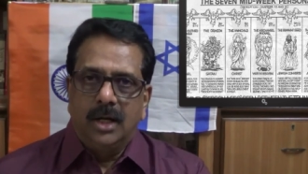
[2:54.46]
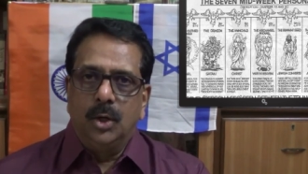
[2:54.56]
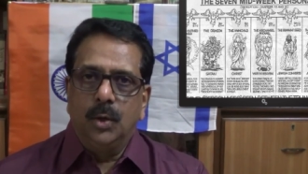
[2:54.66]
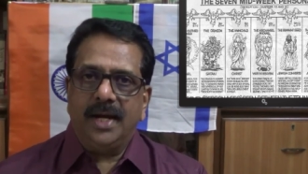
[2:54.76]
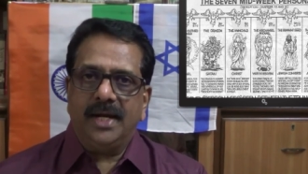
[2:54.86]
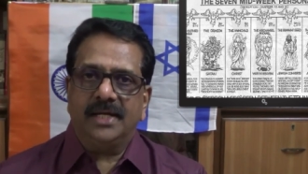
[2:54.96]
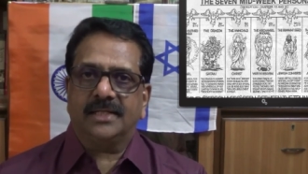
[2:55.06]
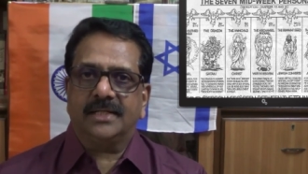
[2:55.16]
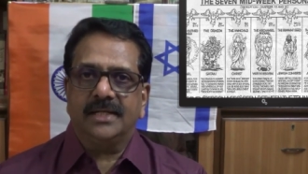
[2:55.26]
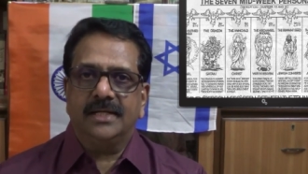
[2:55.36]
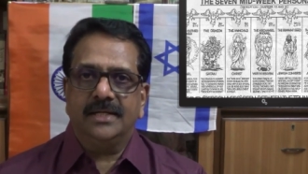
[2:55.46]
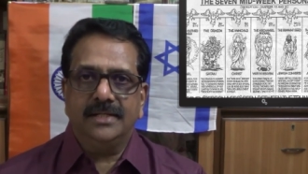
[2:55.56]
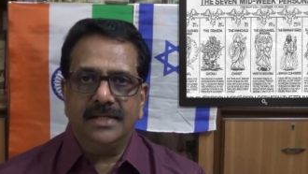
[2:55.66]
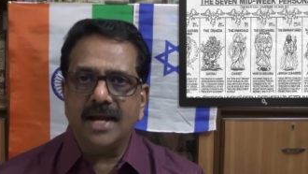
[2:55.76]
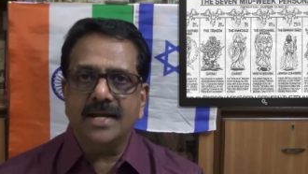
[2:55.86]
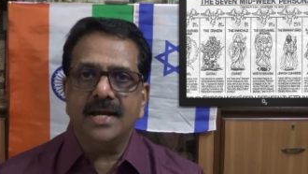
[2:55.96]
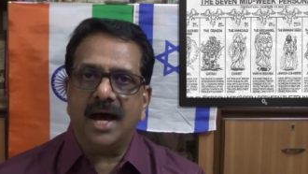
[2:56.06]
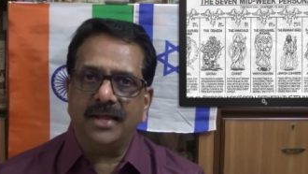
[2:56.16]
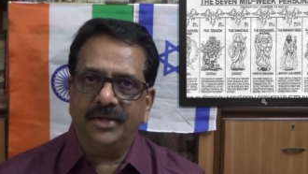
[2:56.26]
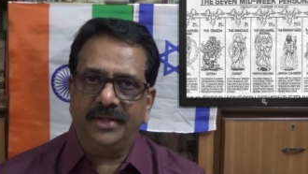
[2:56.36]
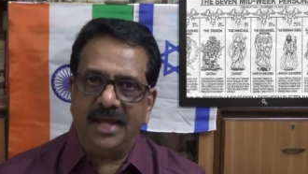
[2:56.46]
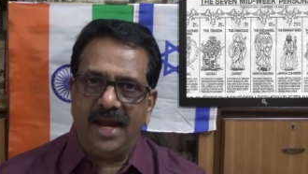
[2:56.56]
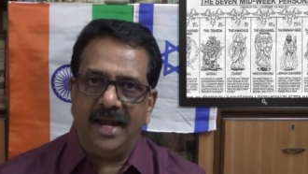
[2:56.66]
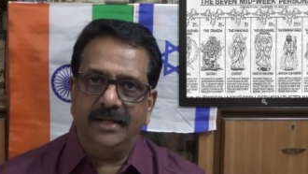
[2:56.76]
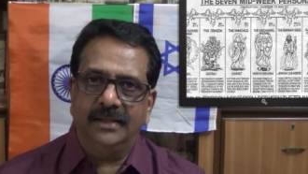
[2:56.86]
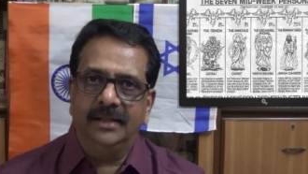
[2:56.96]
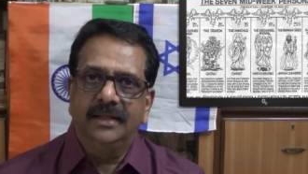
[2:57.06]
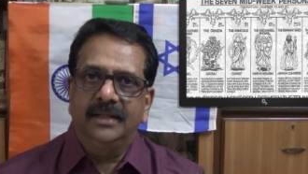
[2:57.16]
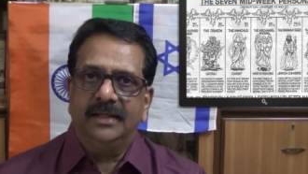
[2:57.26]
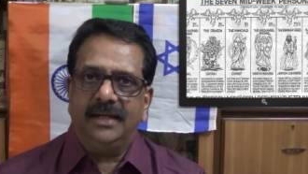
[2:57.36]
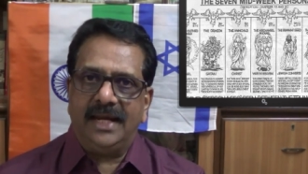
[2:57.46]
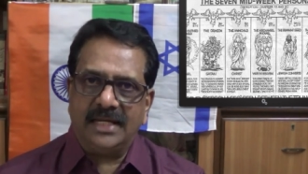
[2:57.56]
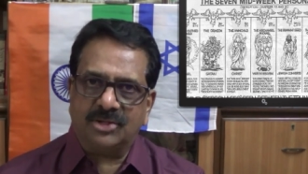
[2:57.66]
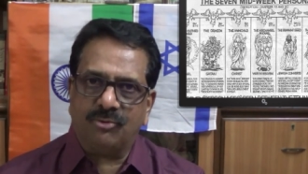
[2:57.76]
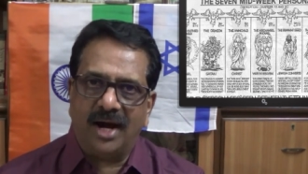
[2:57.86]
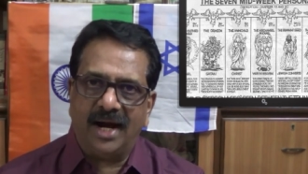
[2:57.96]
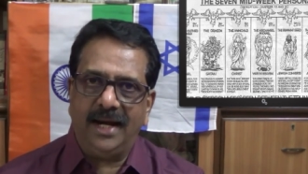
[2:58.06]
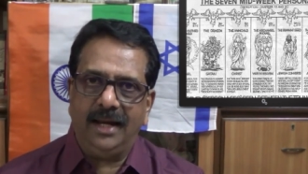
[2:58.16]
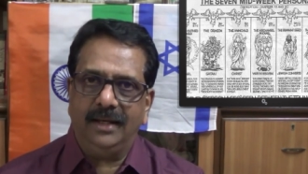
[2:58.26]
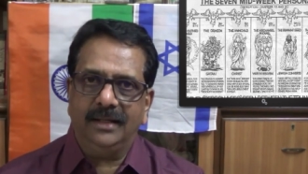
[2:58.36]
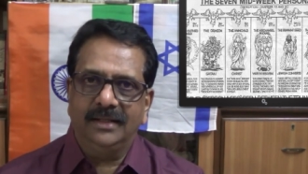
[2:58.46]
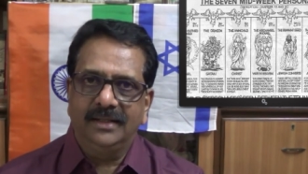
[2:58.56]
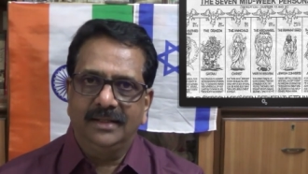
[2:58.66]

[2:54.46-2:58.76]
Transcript: who is none other than Israel